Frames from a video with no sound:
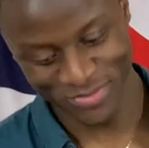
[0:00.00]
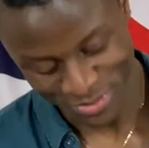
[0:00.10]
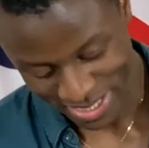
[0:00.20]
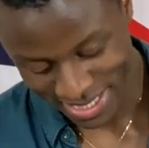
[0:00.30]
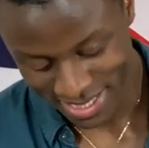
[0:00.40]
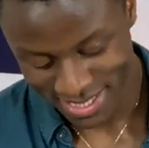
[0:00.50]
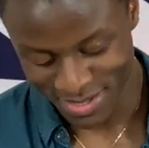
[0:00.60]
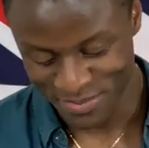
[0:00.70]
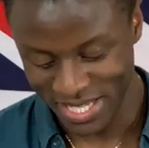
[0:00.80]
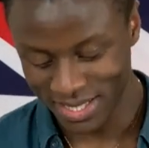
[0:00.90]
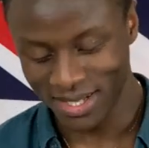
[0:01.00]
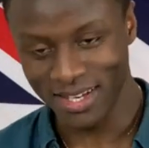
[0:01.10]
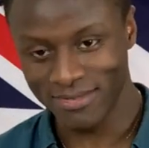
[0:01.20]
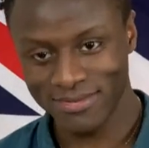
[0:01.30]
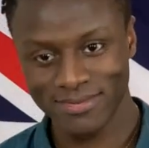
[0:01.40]
really, that make
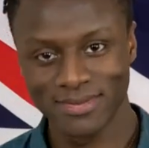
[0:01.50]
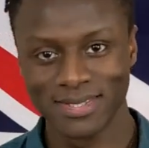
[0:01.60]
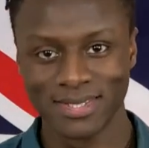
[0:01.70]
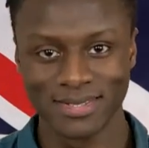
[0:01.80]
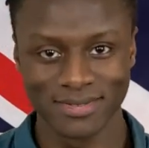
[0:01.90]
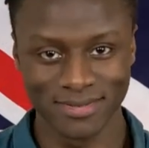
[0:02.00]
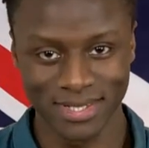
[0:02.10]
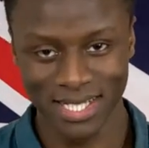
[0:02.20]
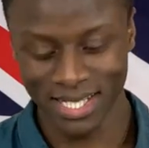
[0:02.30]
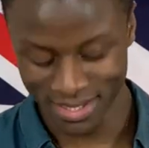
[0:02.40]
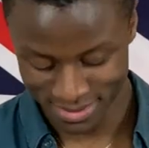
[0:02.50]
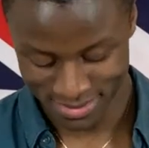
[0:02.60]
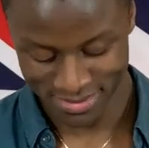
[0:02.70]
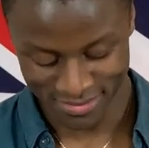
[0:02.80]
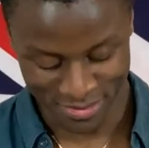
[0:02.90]
life really,
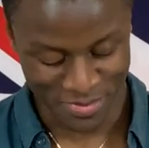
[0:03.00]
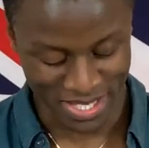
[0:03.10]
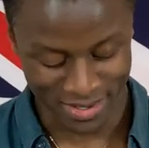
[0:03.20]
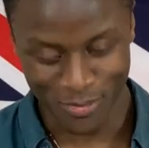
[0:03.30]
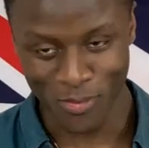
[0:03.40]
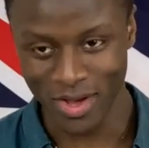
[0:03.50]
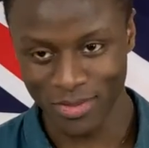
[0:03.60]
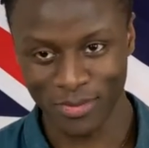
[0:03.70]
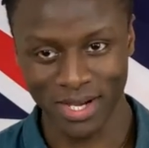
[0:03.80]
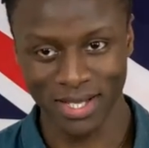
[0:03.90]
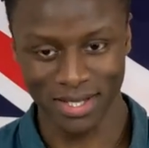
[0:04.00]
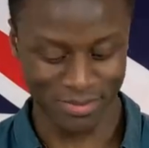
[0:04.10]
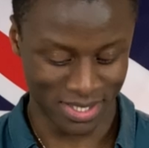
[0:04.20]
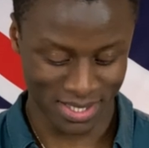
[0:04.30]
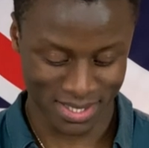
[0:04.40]
for me, worthwhile. I
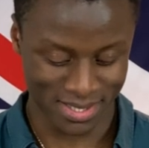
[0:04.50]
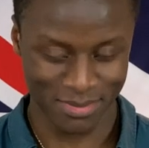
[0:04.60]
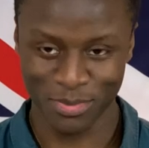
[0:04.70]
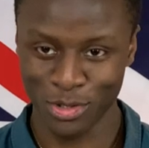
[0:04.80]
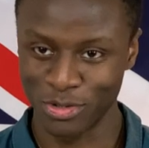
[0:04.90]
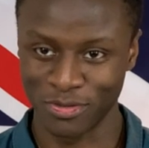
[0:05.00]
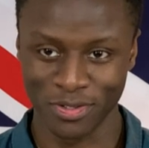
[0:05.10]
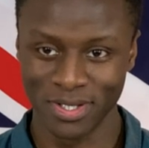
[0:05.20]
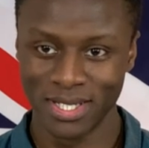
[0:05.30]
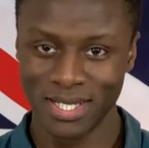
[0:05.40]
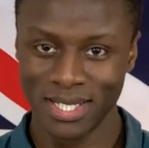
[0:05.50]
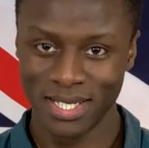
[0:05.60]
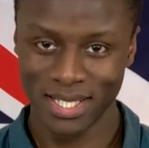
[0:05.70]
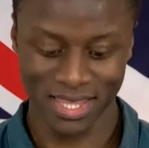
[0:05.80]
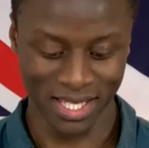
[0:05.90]
mean, this is a beautiful
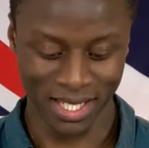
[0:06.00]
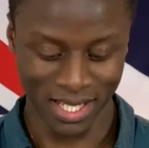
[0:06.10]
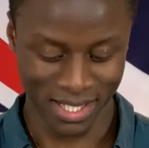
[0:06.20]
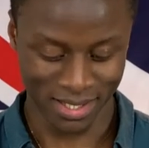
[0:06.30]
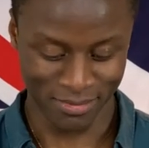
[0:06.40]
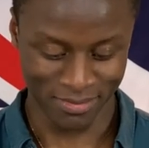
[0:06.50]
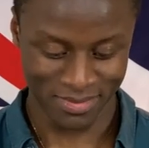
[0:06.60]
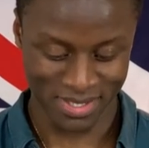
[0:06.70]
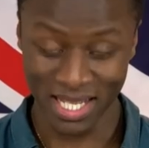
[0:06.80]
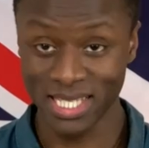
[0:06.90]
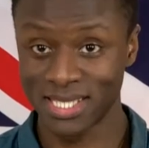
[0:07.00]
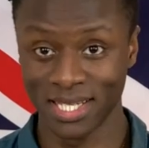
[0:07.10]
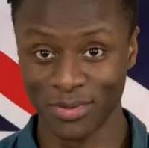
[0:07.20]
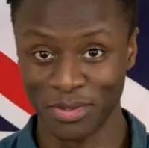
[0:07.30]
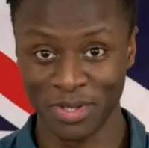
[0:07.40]
thing and I'm tasting
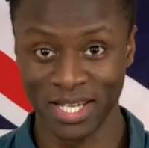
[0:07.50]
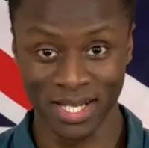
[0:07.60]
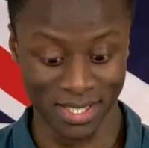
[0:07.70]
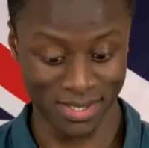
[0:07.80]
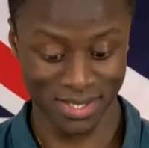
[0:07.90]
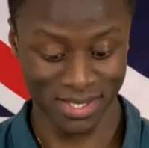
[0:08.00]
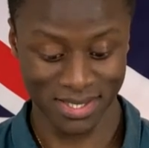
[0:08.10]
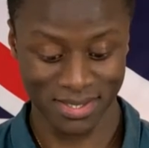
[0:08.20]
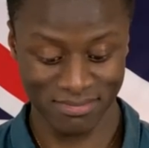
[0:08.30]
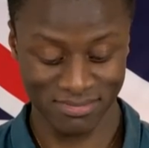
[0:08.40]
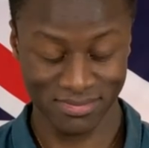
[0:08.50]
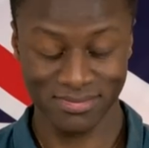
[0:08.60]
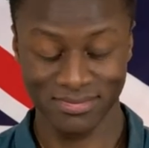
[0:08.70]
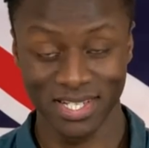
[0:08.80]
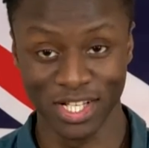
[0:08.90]
it with my eyes and it
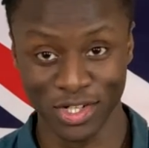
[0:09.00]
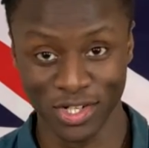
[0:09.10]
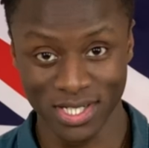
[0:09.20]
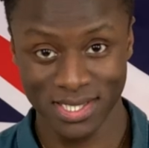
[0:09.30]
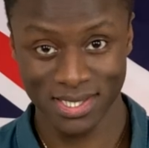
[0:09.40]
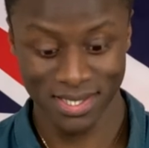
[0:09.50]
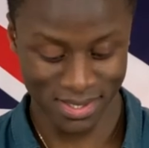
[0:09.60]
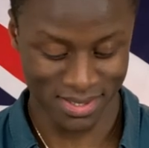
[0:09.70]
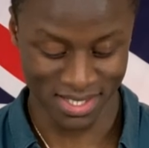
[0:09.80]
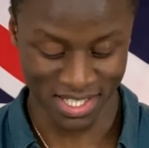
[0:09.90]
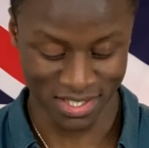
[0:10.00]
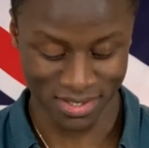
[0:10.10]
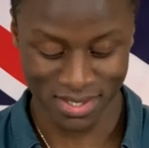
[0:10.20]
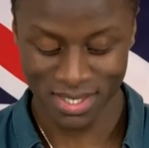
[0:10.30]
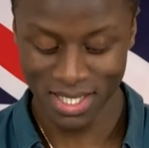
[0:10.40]
looks
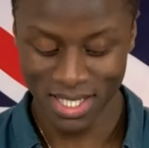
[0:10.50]
delicious.